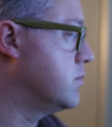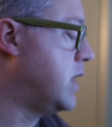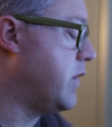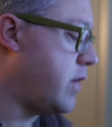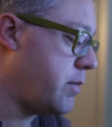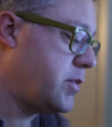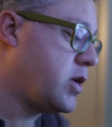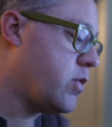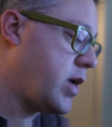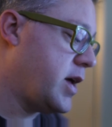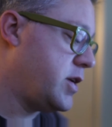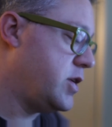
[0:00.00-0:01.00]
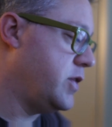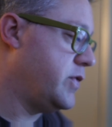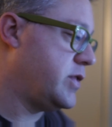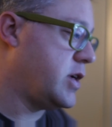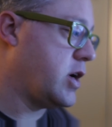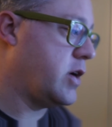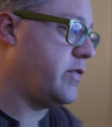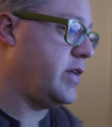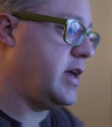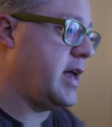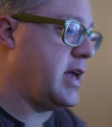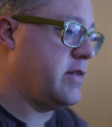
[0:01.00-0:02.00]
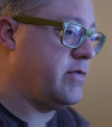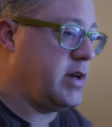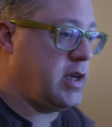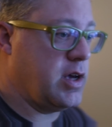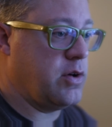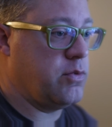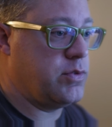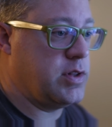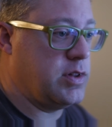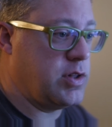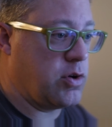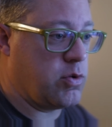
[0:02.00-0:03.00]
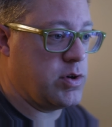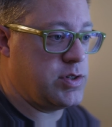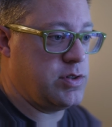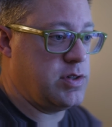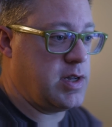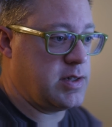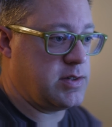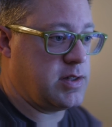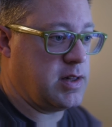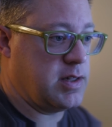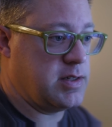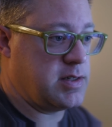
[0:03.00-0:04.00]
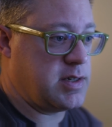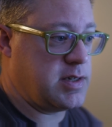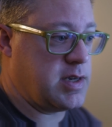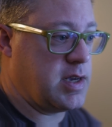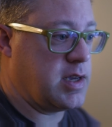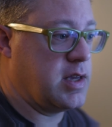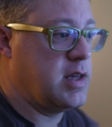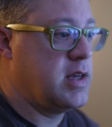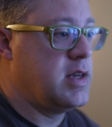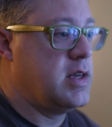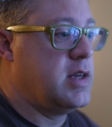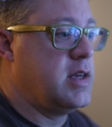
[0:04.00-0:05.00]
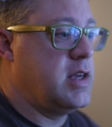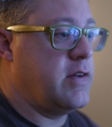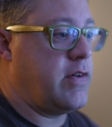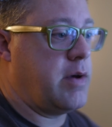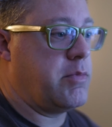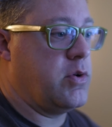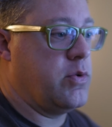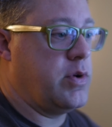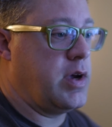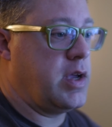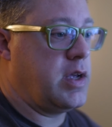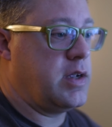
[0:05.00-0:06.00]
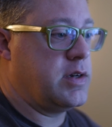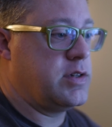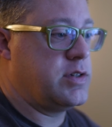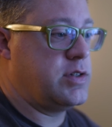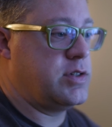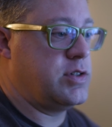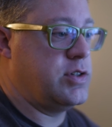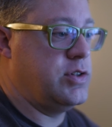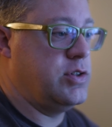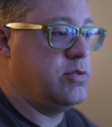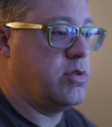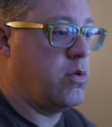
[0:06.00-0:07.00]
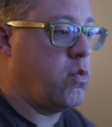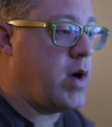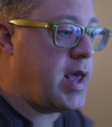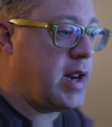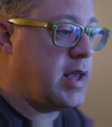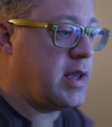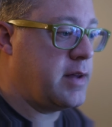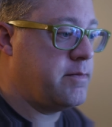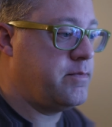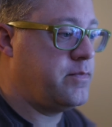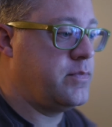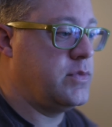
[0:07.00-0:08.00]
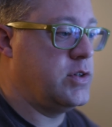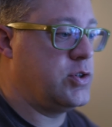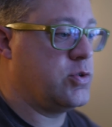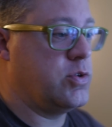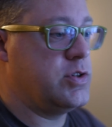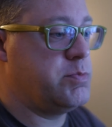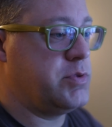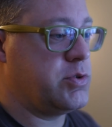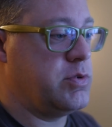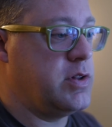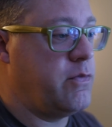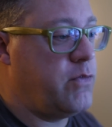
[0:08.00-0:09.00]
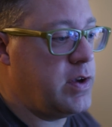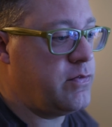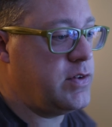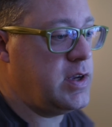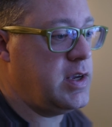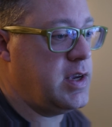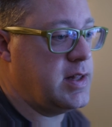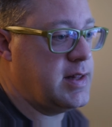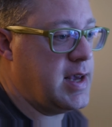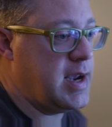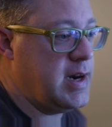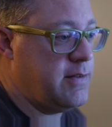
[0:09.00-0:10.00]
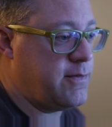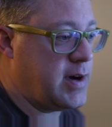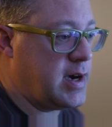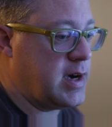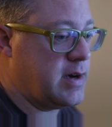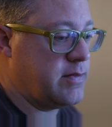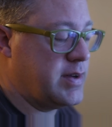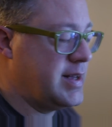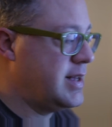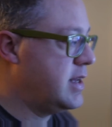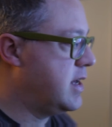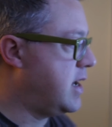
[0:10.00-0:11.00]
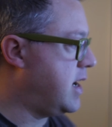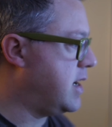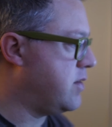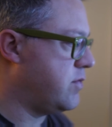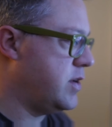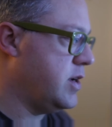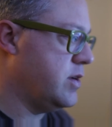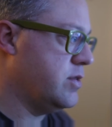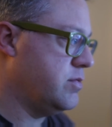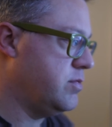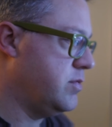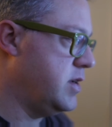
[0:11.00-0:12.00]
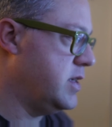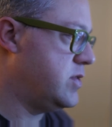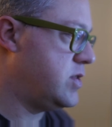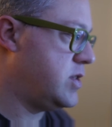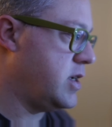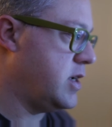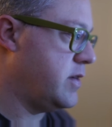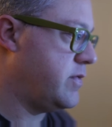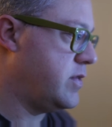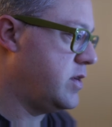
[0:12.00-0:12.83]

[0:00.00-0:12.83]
If I'm going out to do photography and video, then no question that's the lens to take. If I'm going to do a wedding, the choice between the 50 and the 85, I don't know. It's tough.